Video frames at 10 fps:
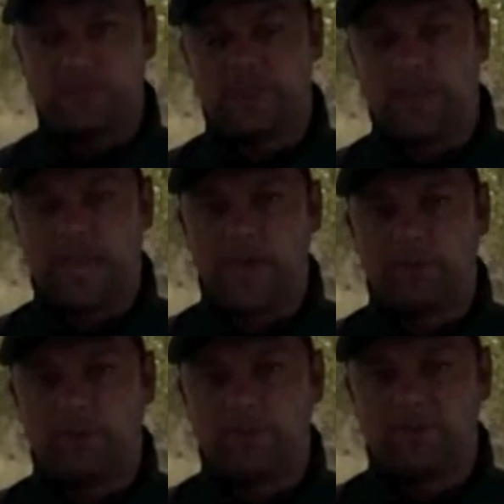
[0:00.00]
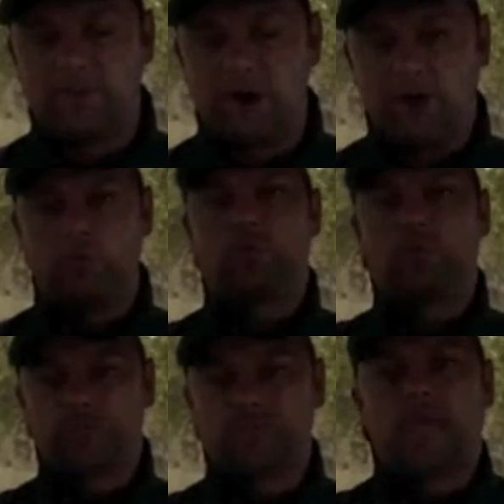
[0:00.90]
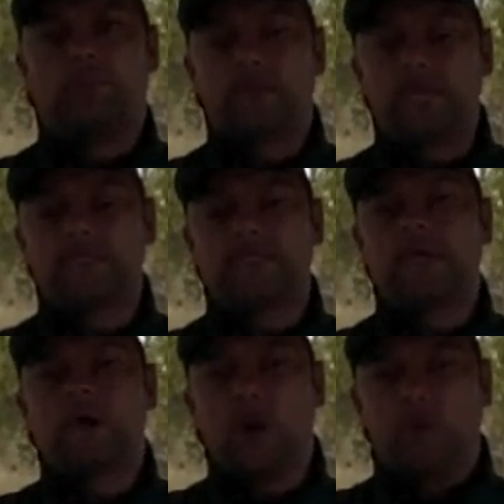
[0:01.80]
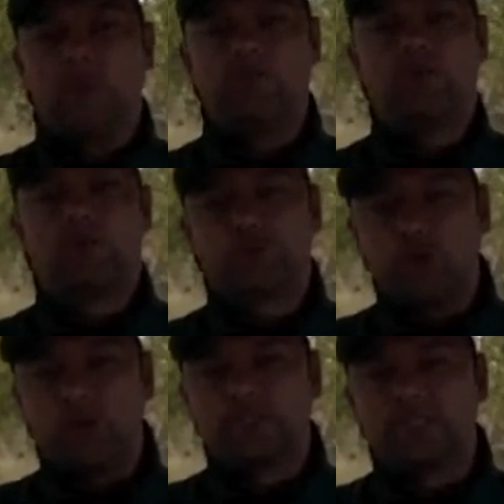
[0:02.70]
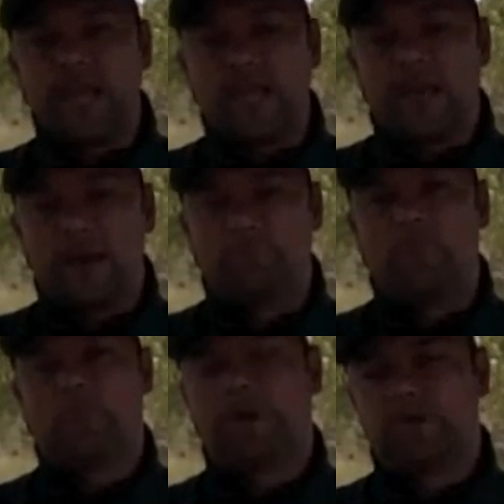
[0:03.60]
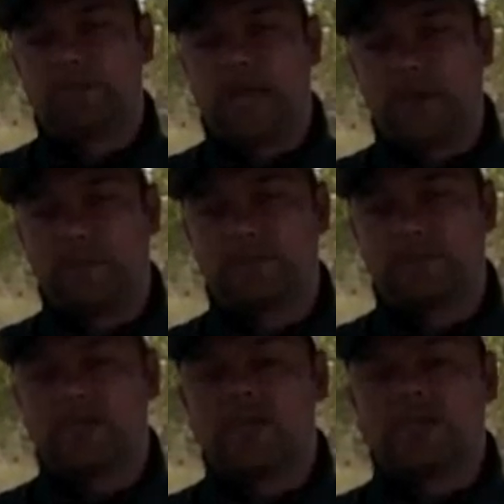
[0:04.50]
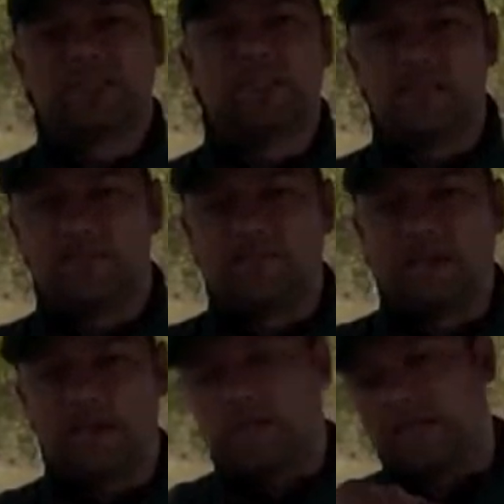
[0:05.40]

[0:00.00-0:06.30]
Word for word: guests when they came on safari, we, we would say, please, whatever you do, don't stand up because the animals see the